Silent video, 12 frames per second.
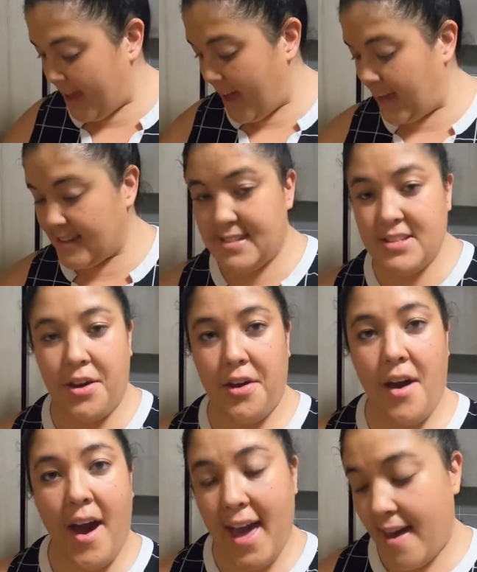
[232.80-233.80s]
Okay, so
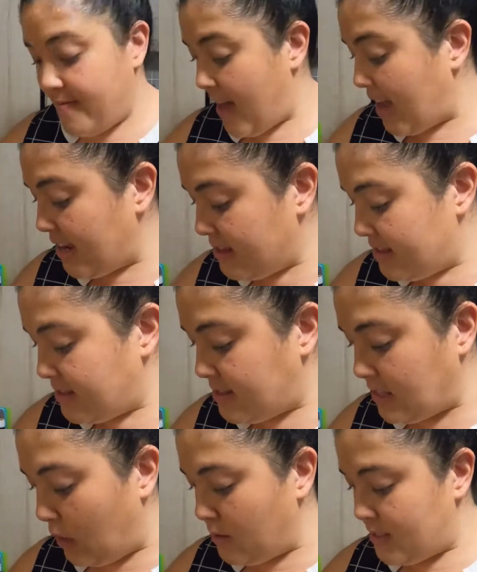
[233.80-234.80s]
I have added the
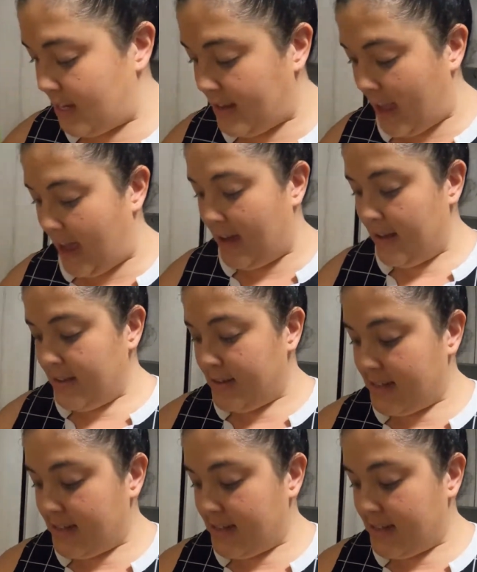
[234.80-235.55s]
salt in there